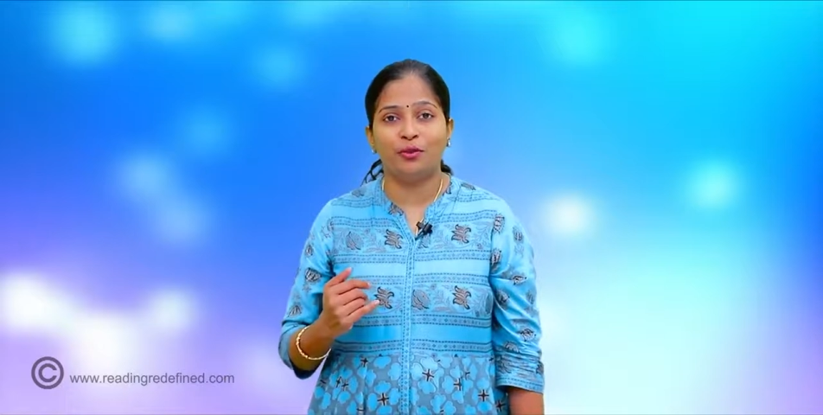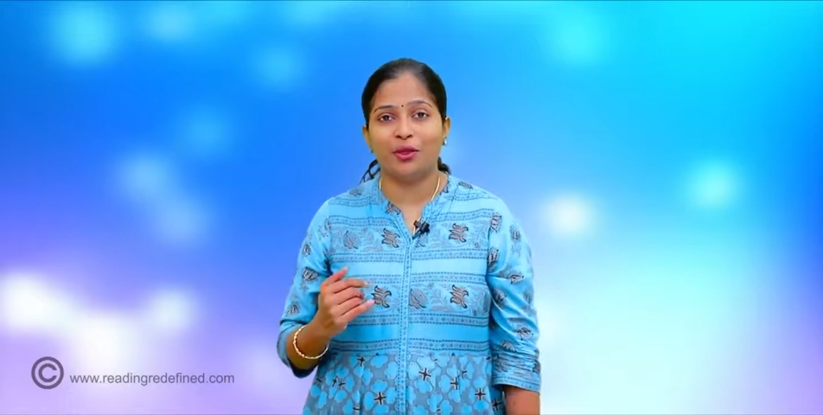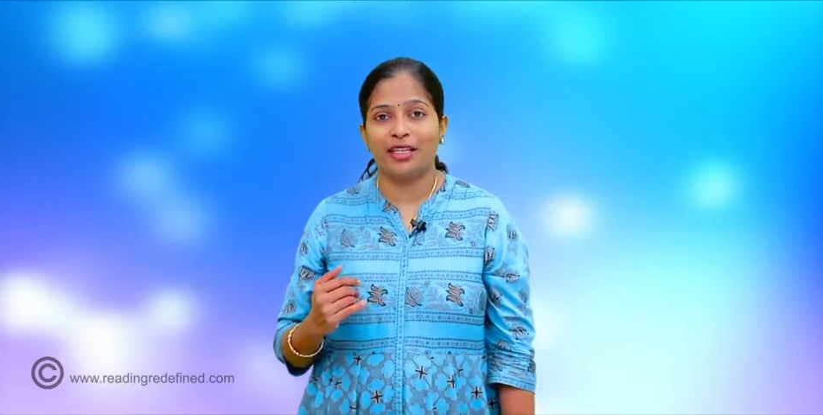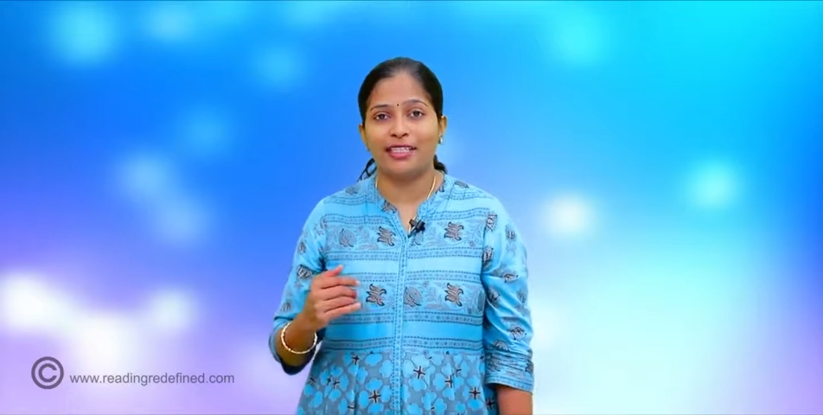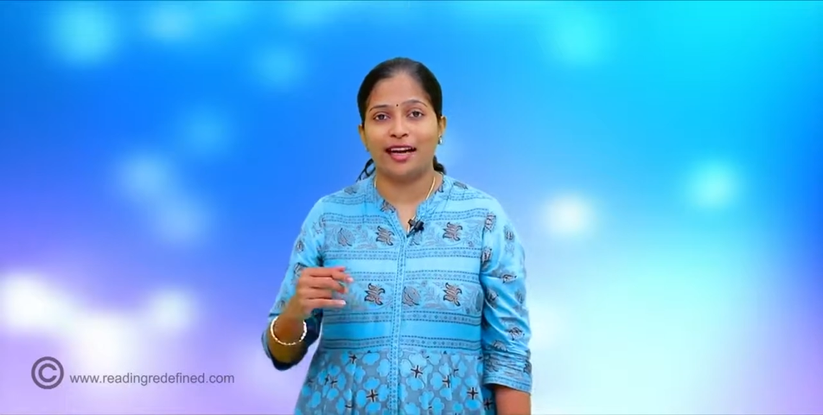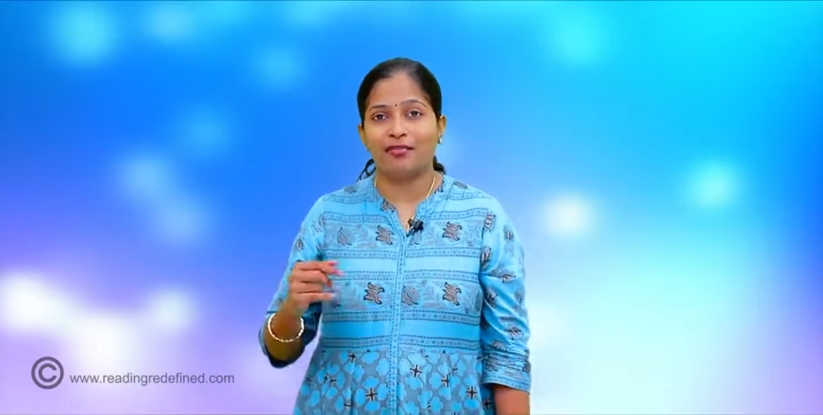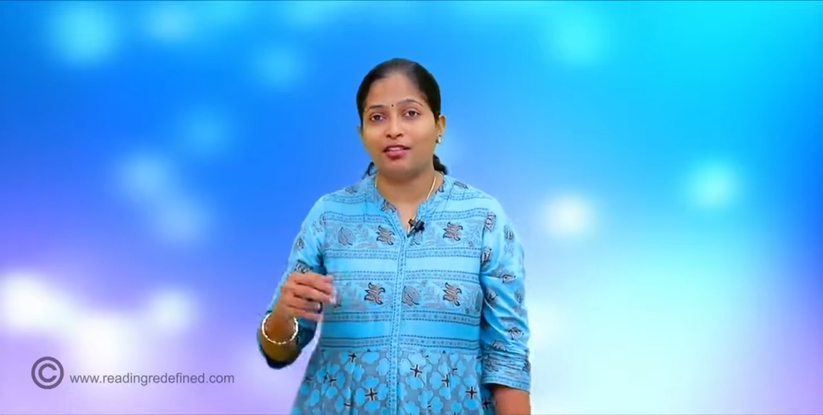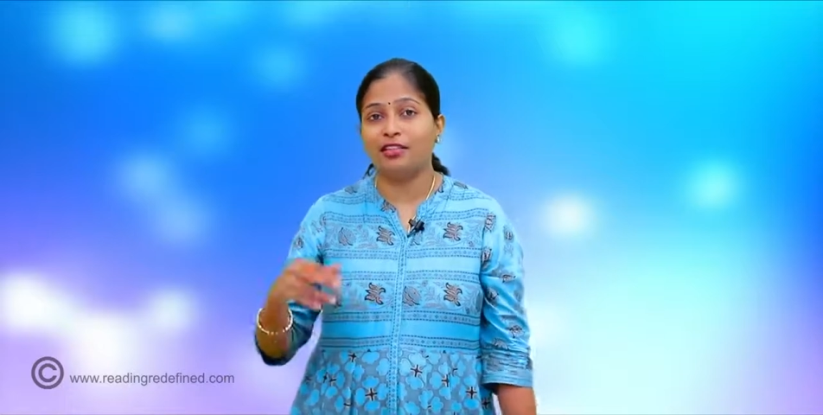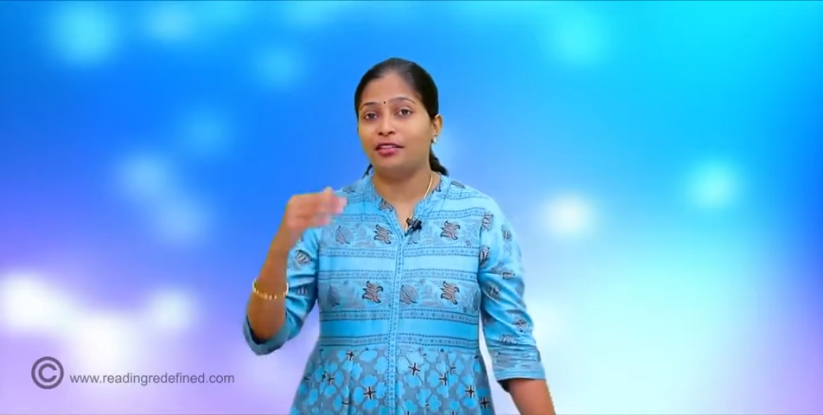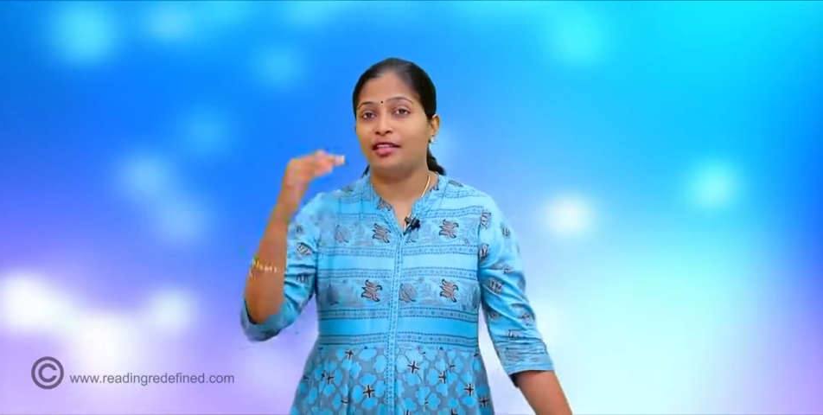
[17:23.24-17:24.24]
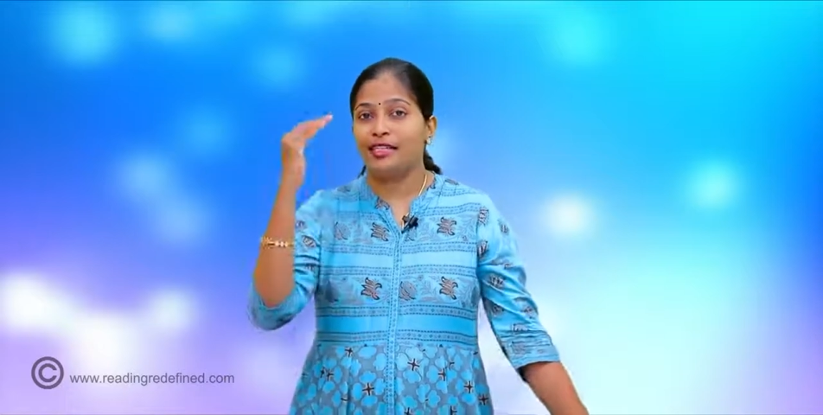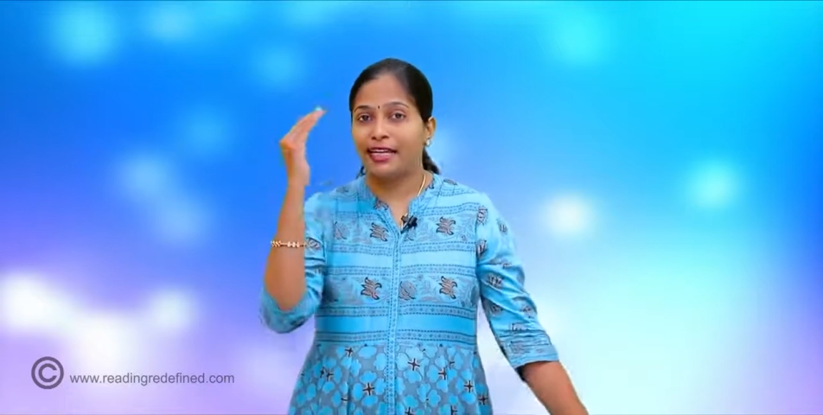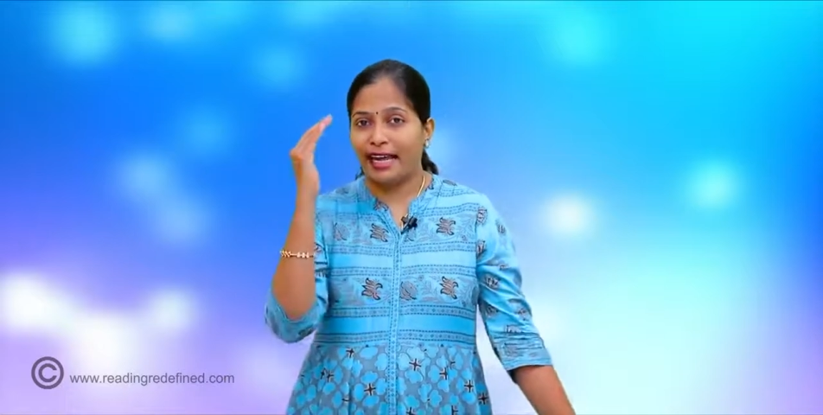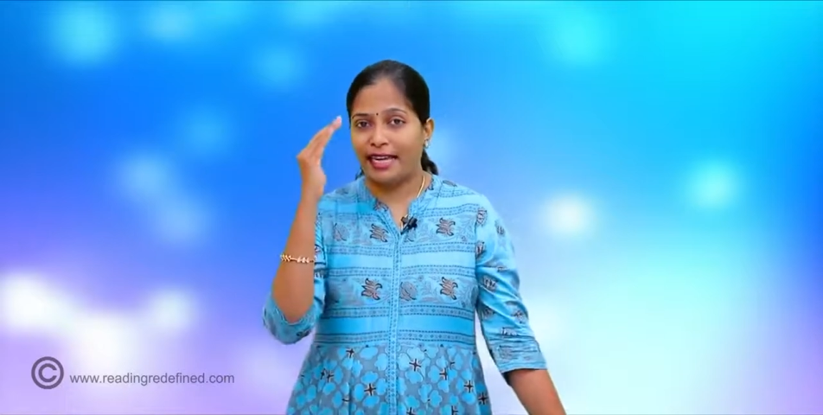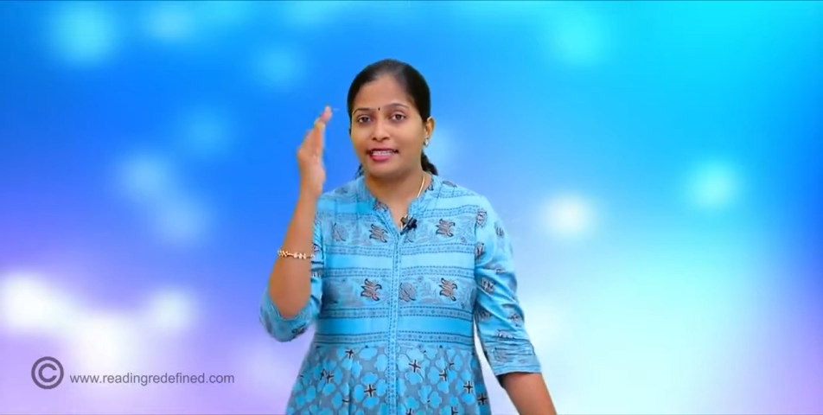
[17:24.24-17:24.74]
the words after
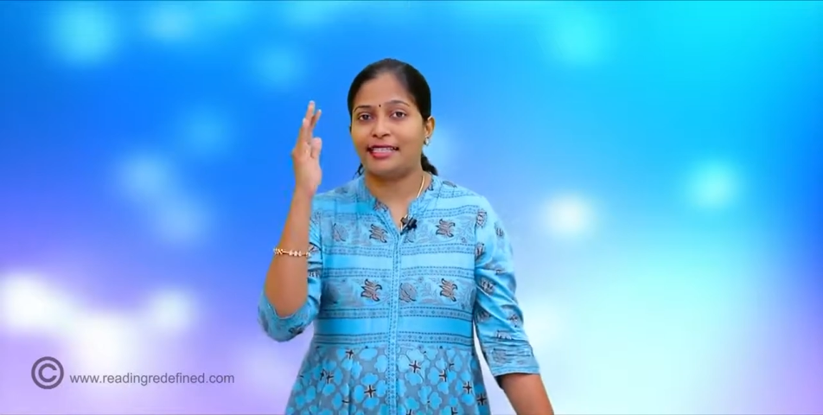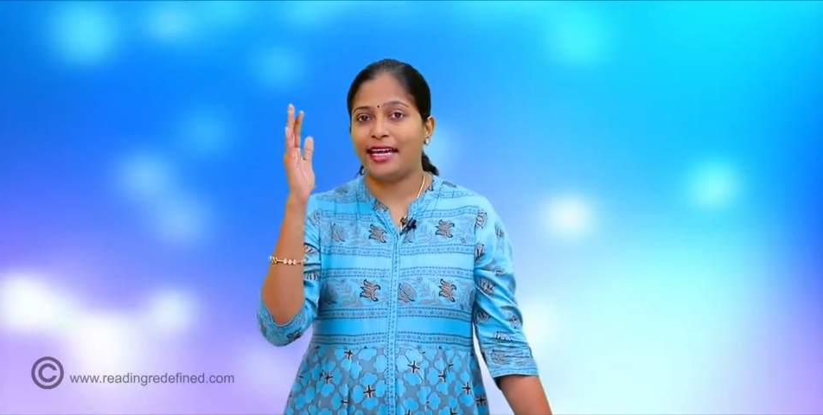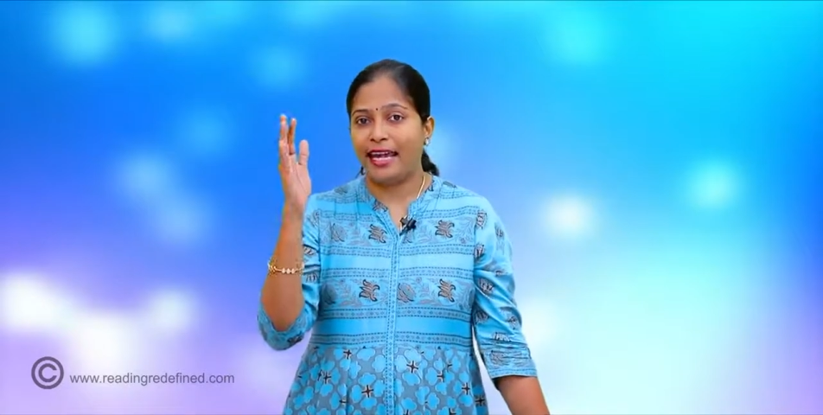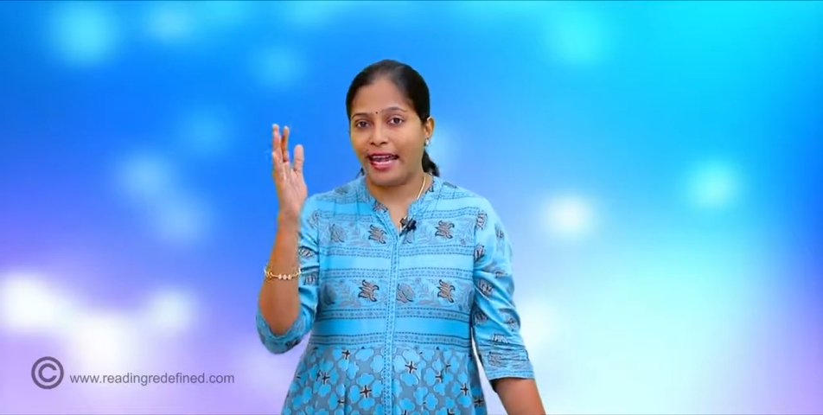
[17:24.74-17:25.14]
S,